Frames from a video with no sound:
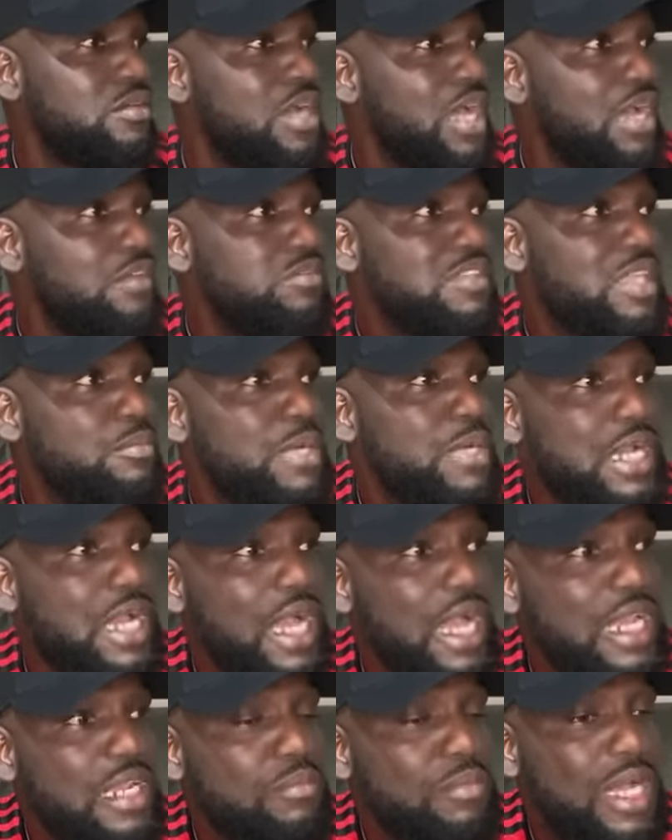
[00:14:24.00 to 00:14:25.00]
After I
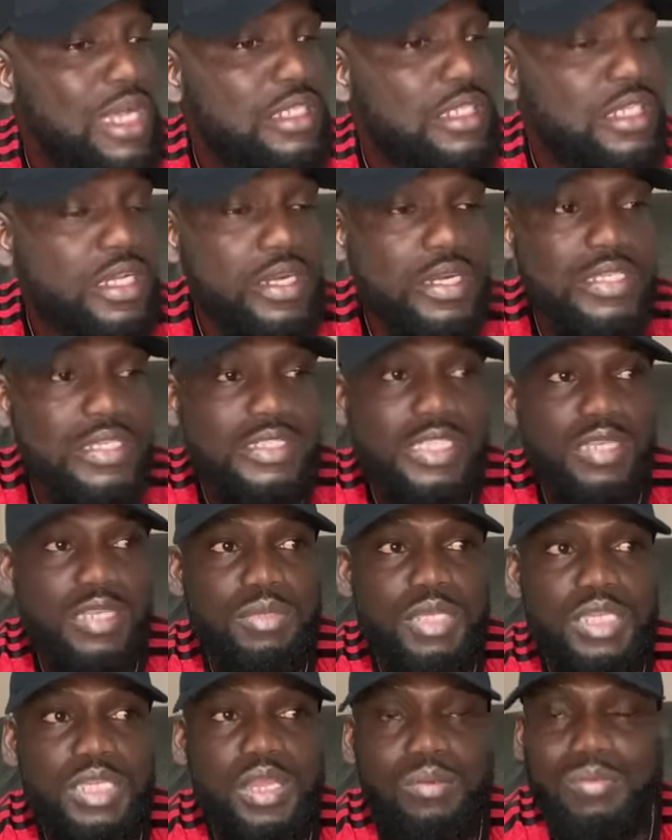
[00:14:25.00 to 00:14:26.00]
call the man, the girl send
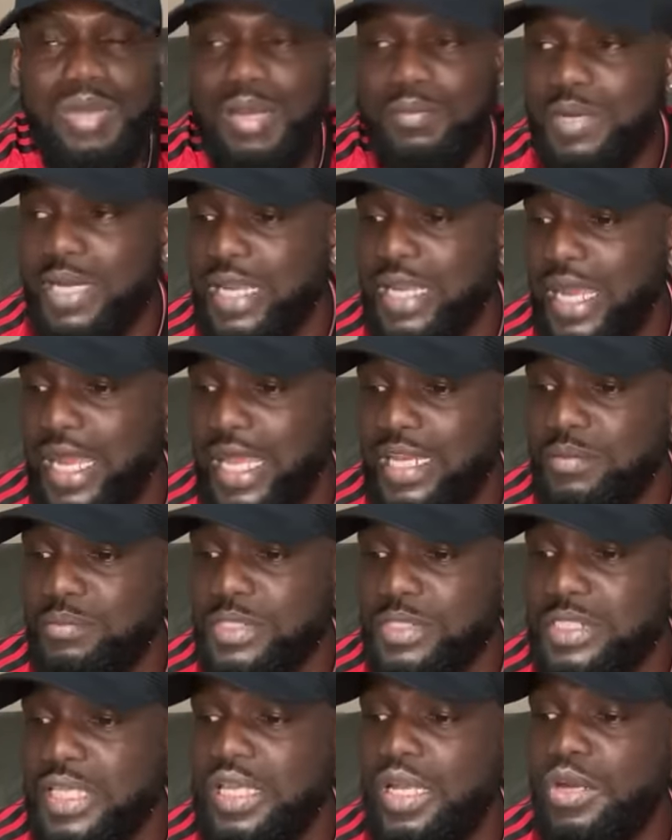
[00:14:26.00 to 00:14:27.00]
me a number, I call him.
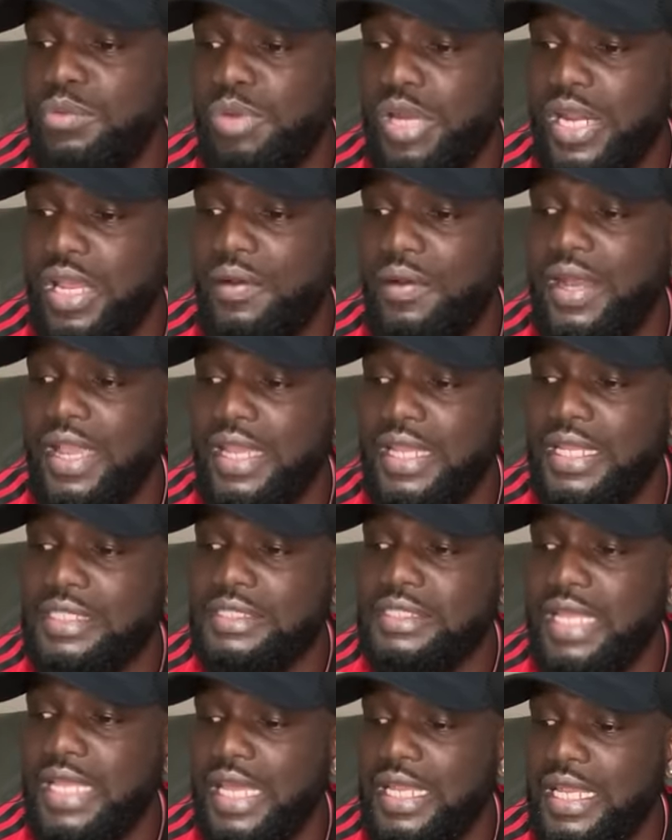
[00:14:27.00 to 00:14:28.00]
I say, yo, brother, what kind of
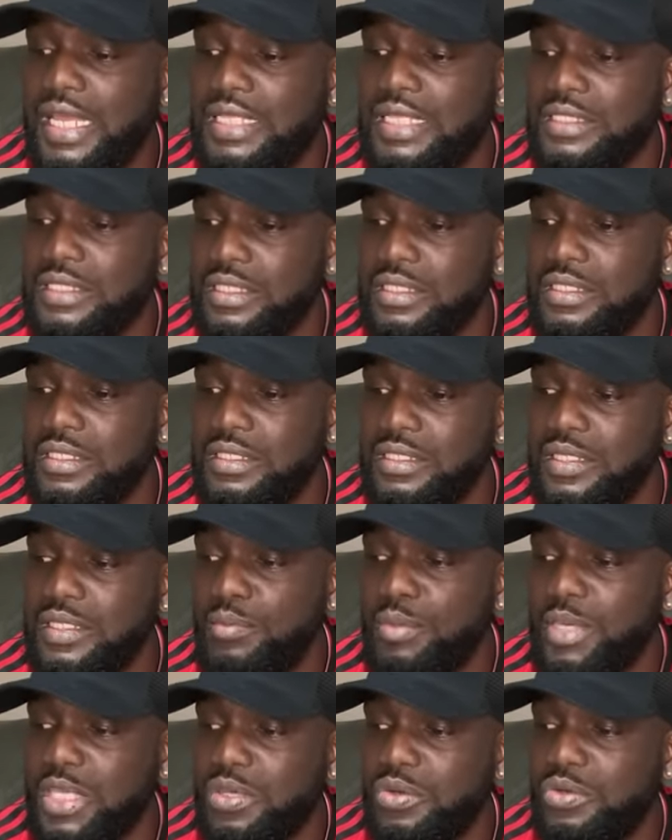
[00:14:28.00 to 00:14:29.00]
style is that?
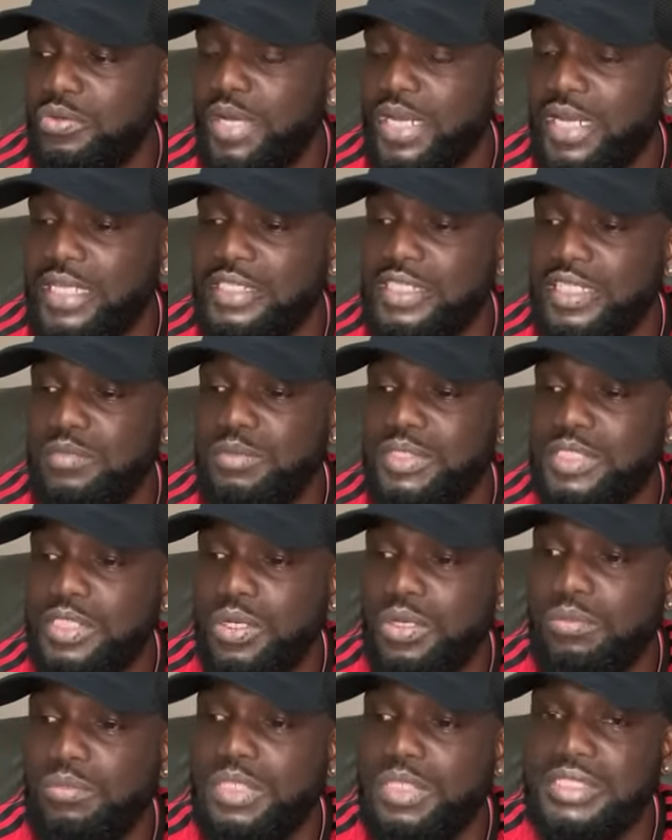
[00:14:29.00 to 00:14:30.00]
You make a woman tell me so
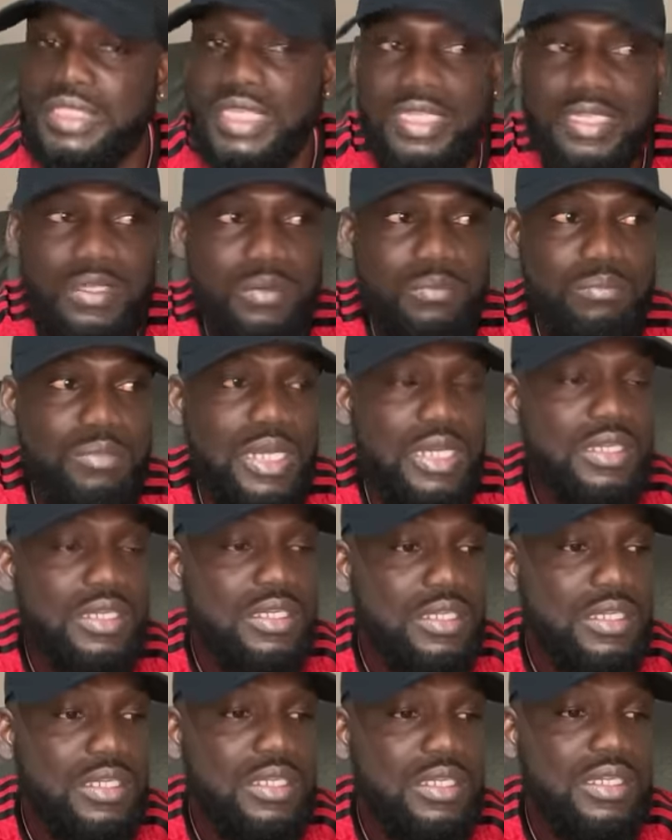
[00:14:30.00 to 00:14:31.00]
how I send number.
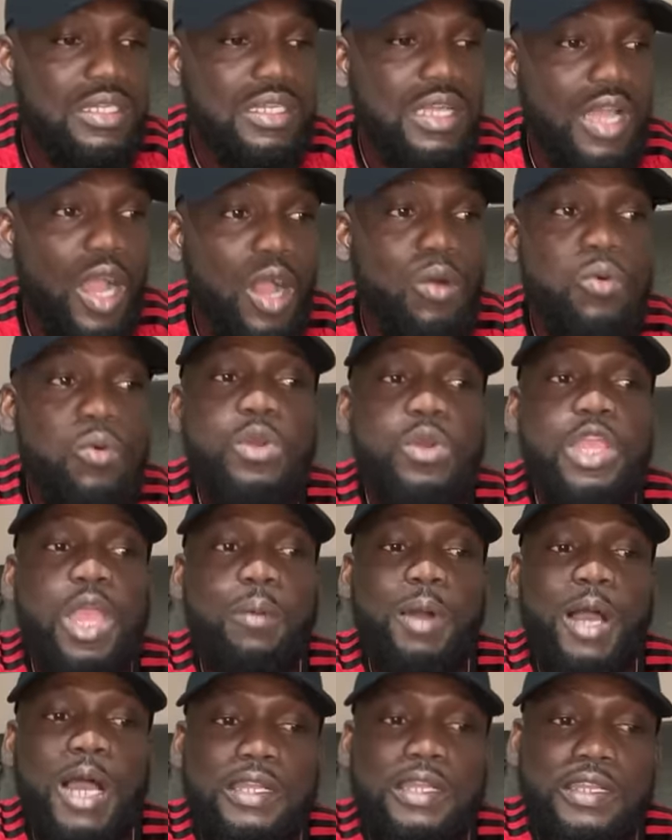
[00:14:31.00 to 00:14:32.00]
A who you
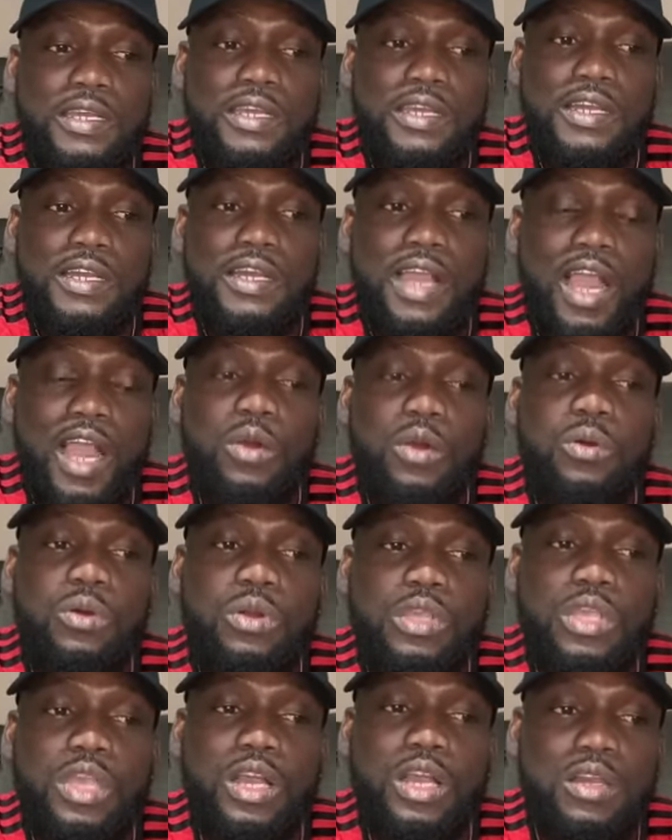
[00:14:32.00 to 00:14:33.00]
man? A
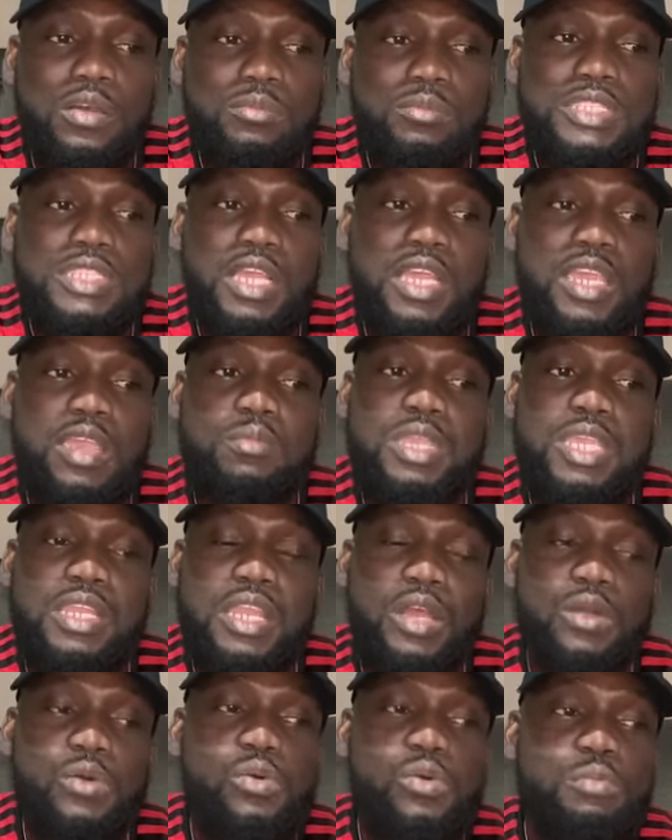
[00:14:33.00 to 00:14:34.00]
who you? Me say, you mean
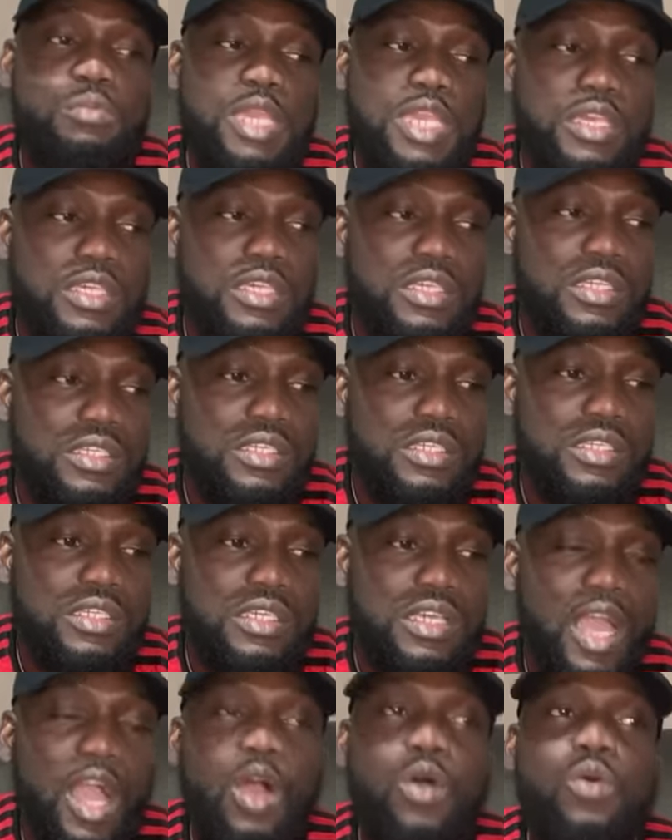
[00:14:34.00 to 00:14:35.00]
a who me?
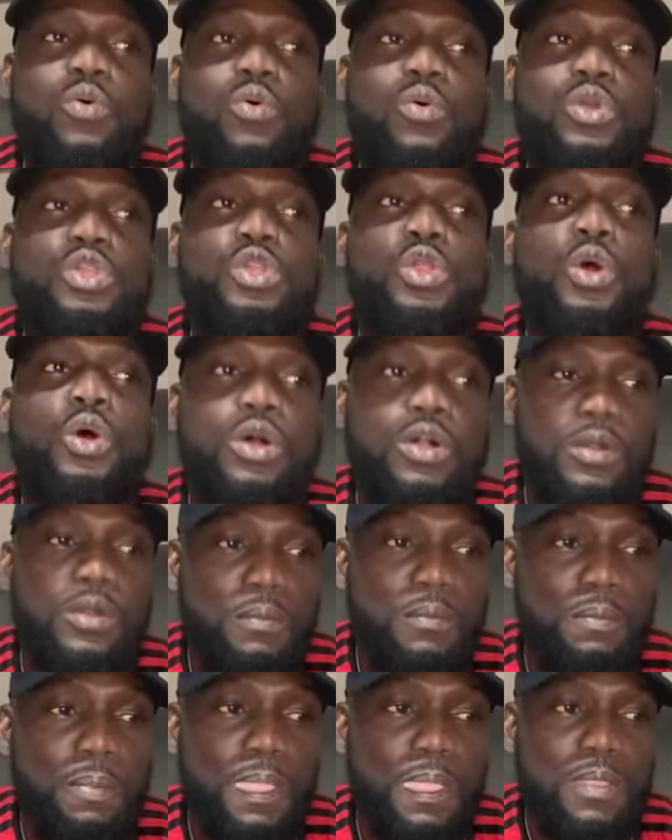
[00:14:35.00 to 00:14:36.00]
A who
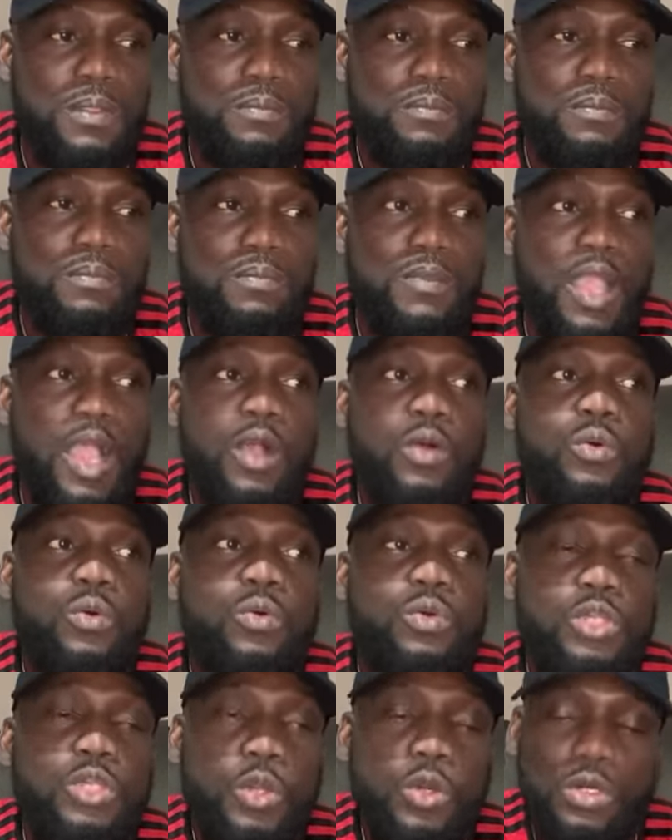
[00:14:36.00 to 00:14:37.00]
you? A
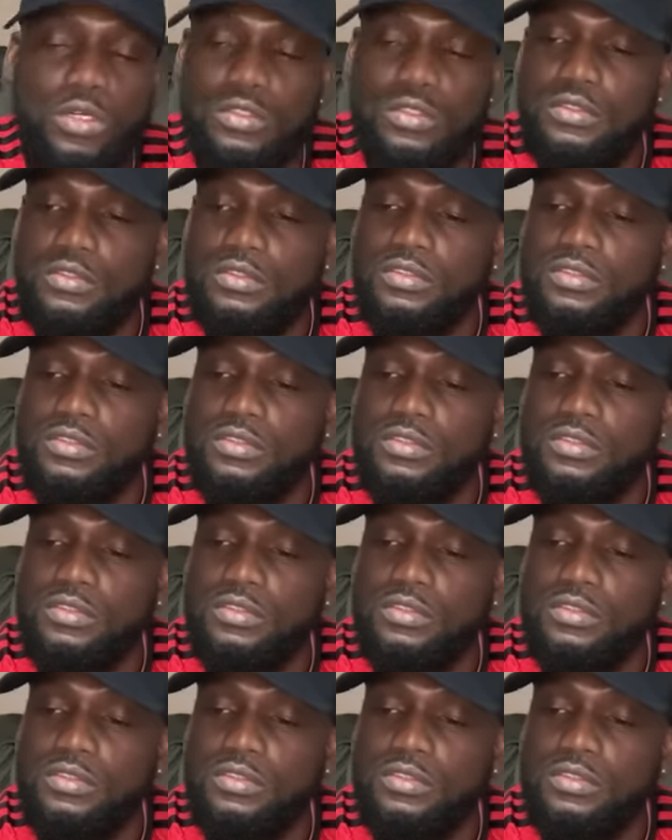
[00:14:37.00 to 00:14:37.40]
who you?